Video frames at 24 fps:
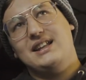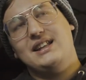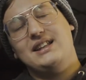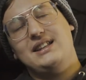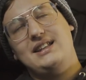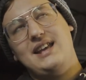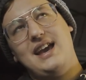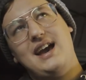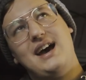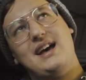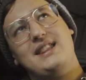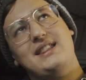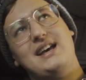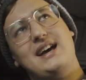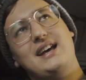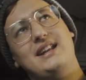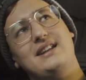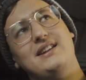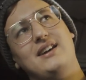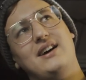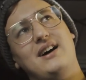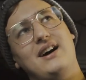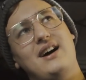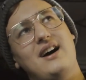Yeah,
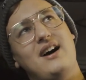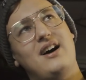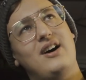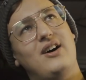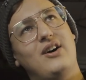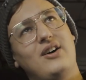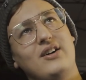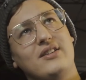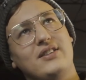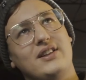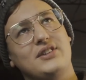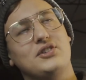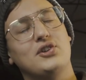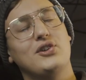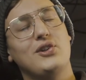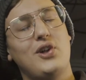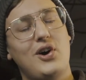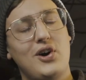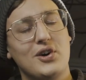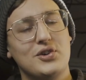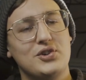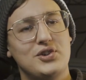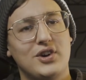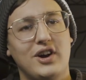that's a
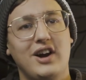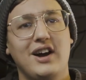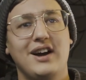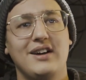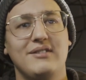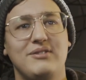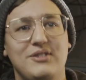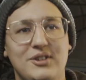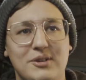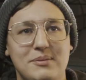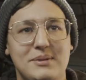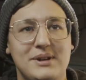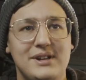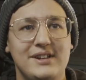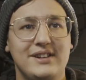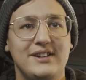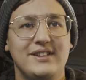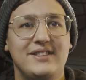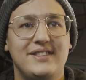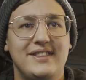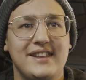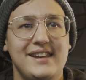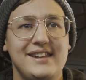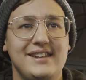long drive to be
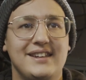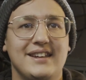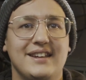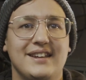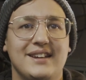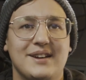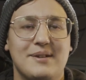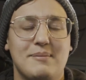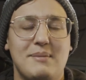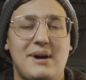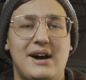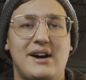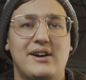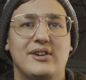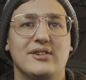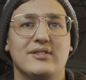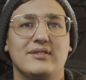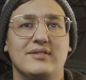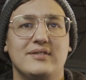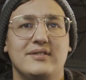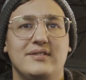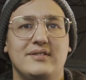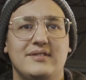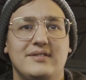thinking about
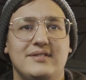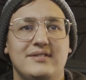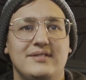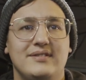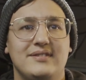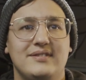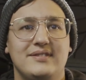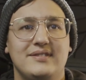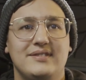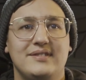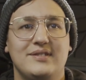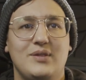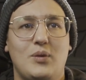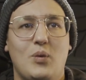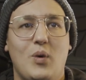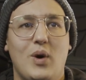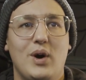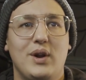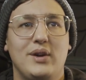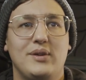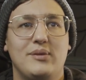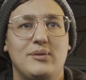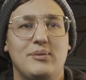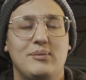
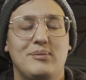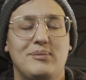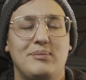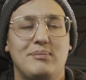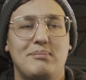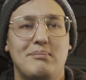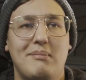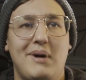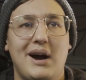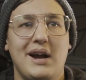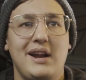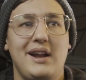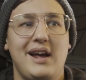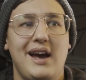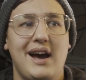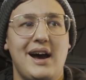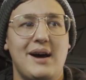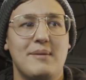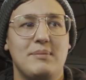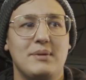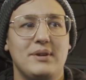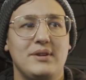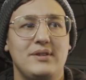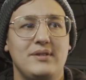what might
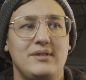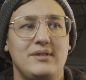happen.